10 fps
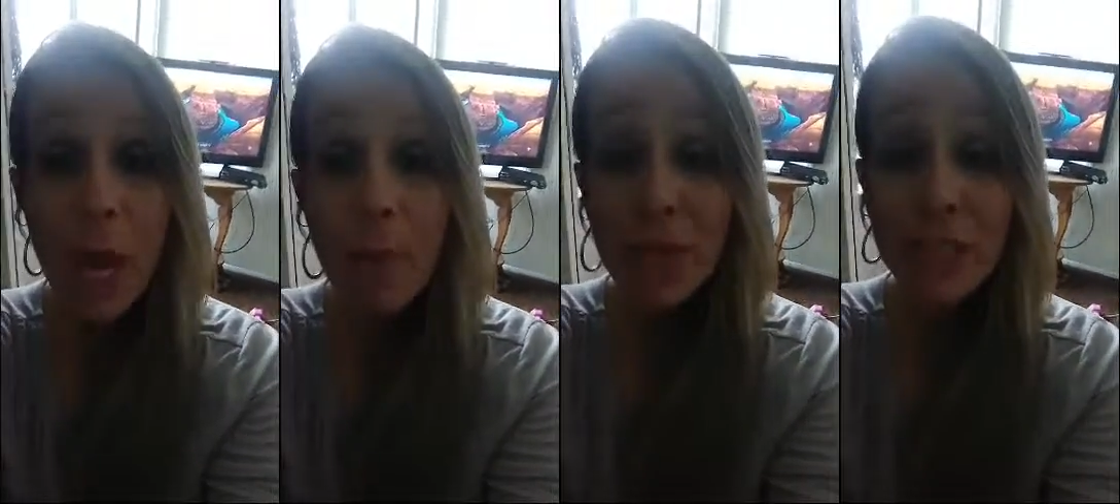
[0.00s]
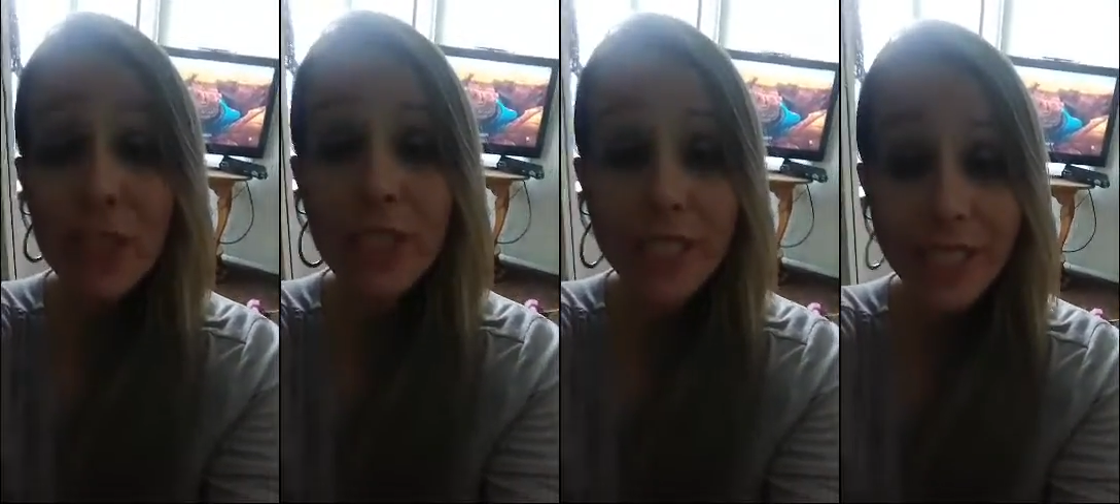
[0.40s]
because
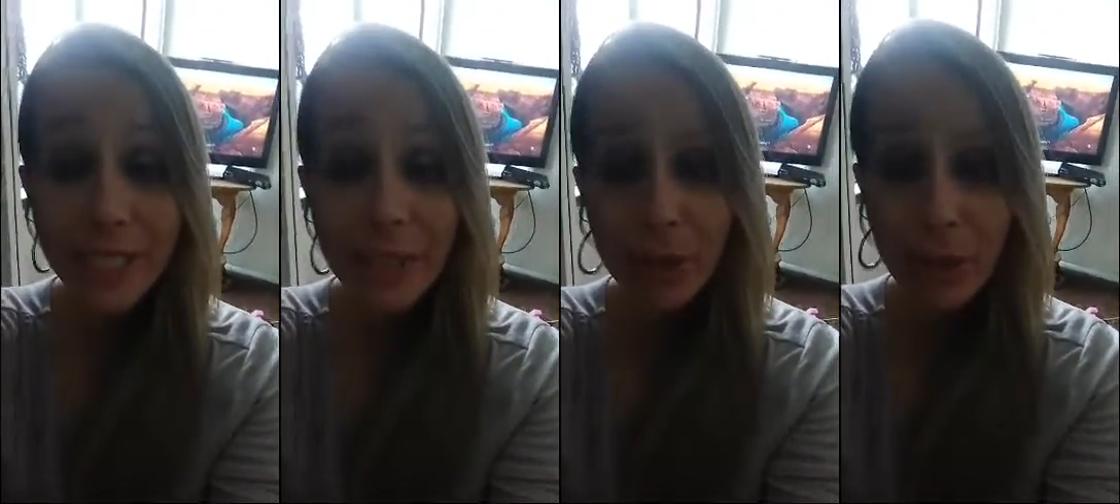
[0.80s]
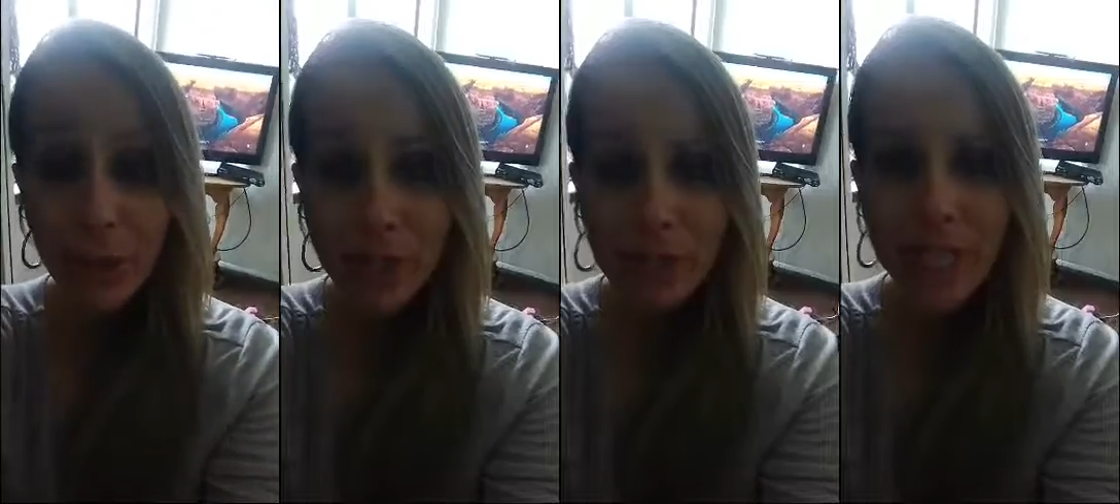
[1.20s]
you're illegally
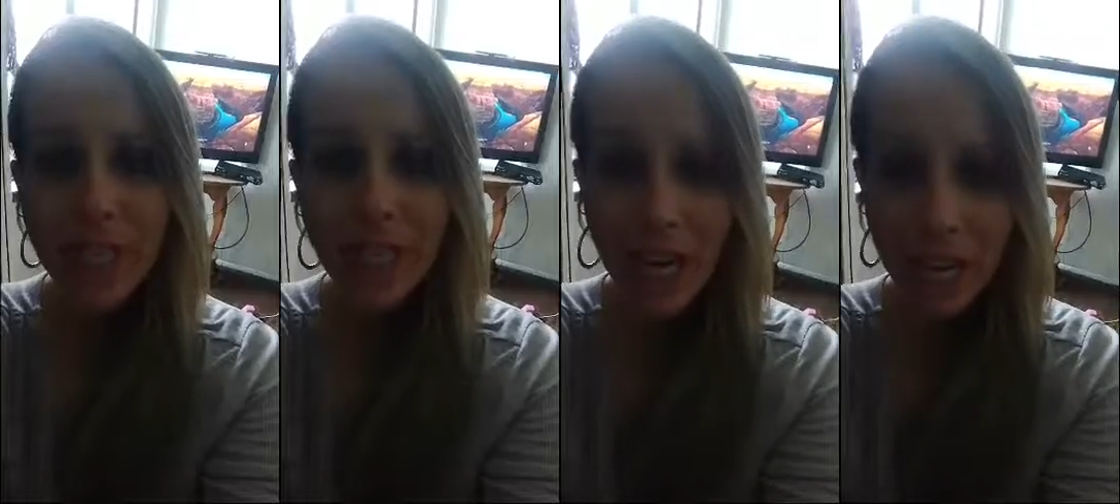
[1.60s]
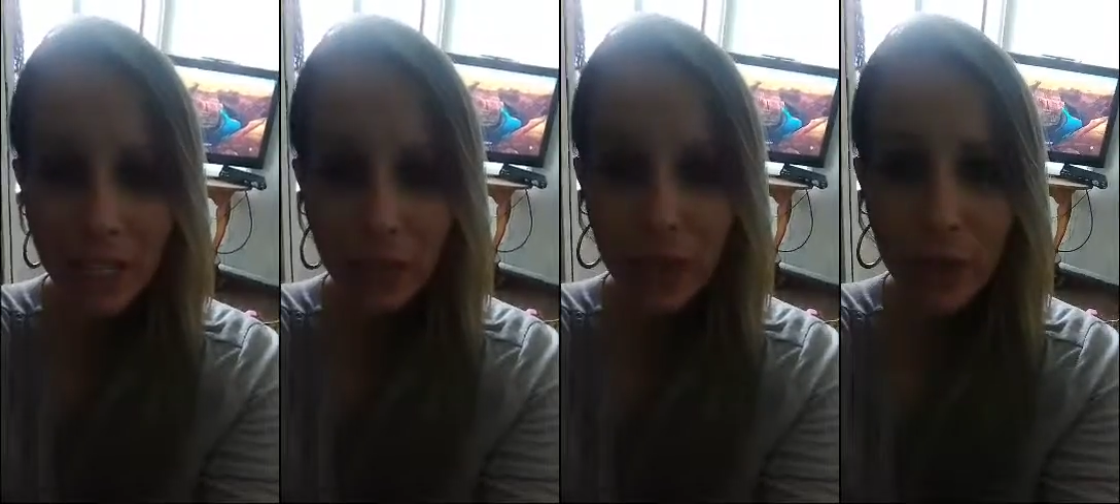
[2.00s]
recording me in a
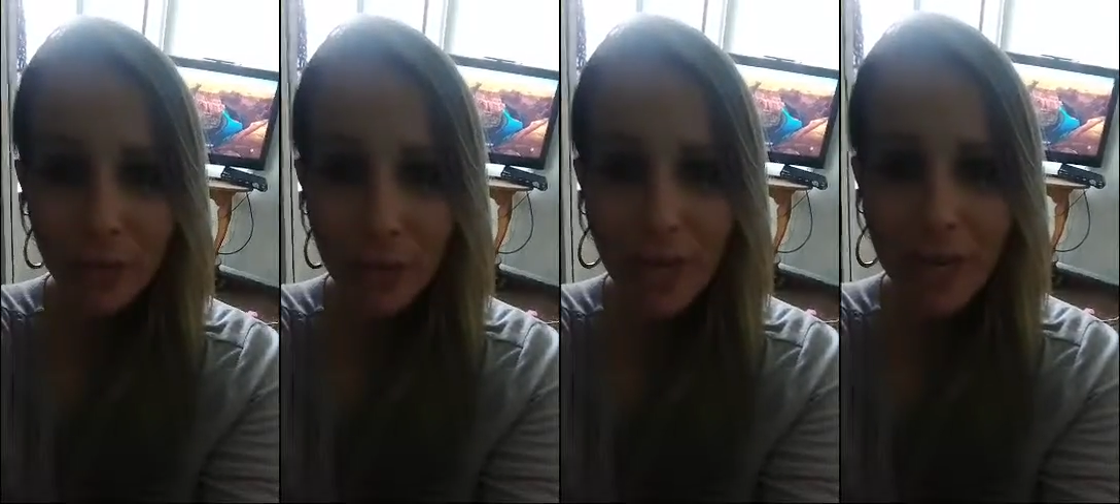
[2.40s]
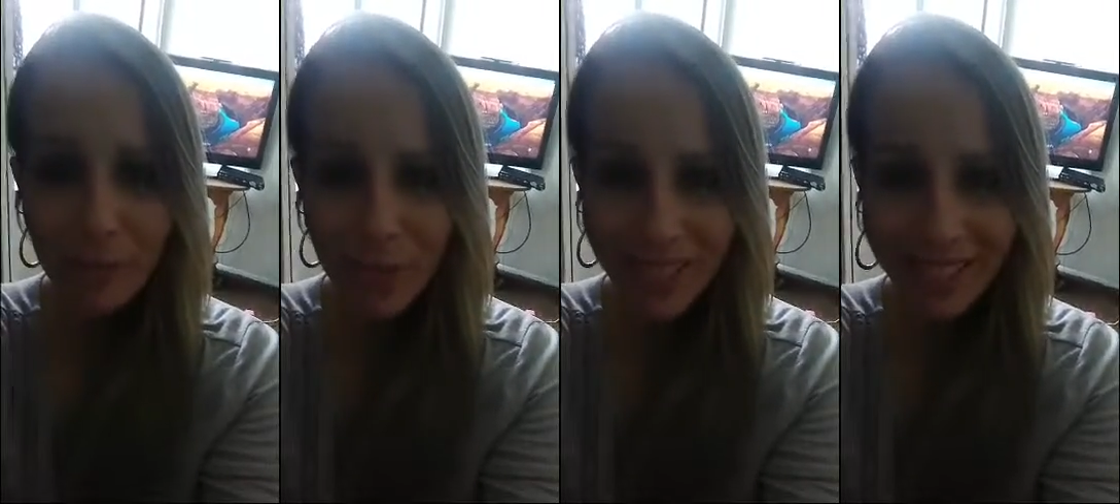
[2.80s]
condo in a room that I'm
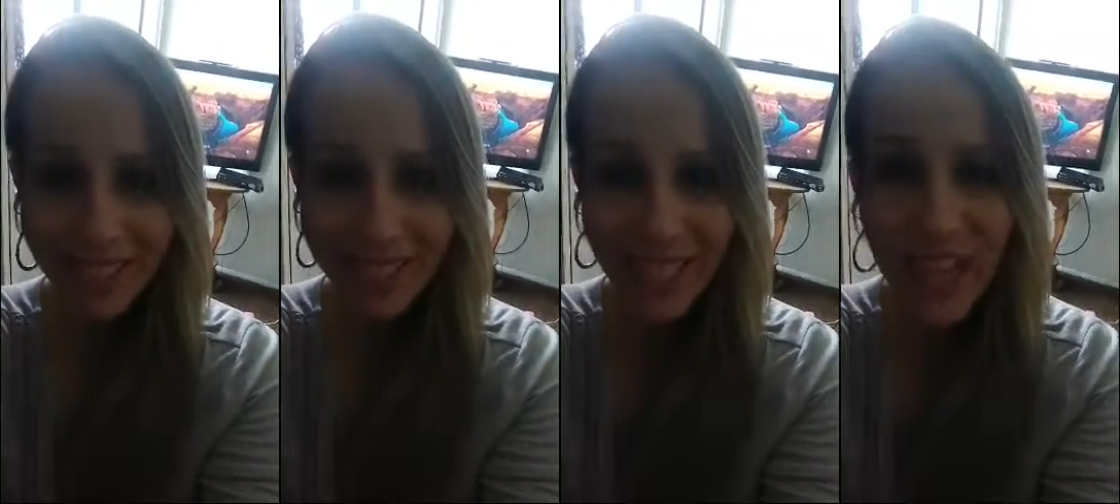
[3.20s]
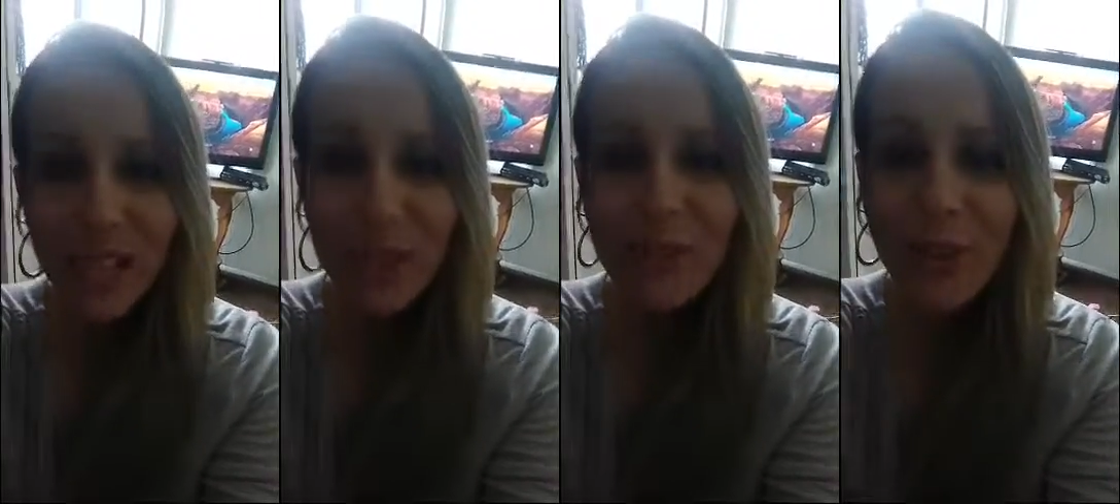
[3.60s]
renting
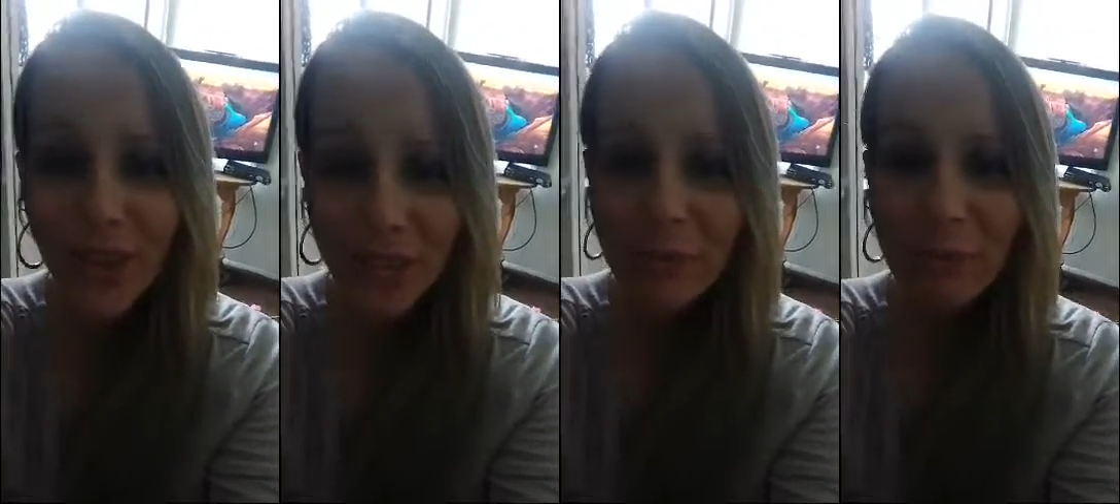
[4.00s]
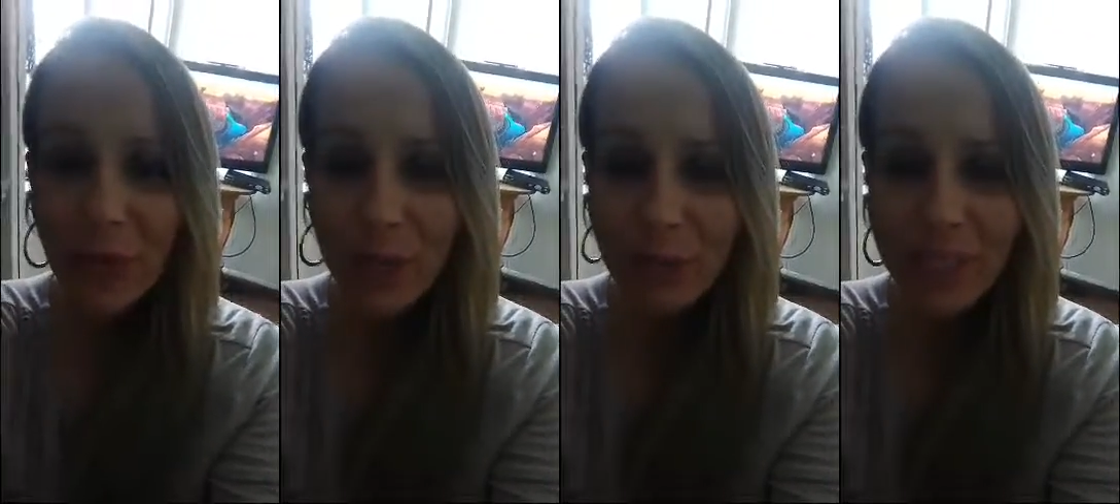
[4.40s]
to fucking
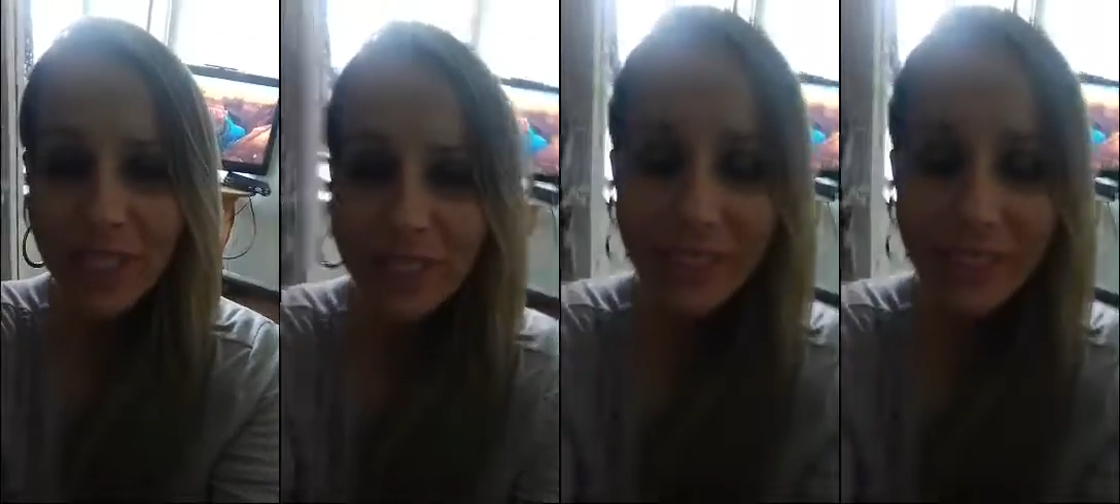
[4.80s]
murder me.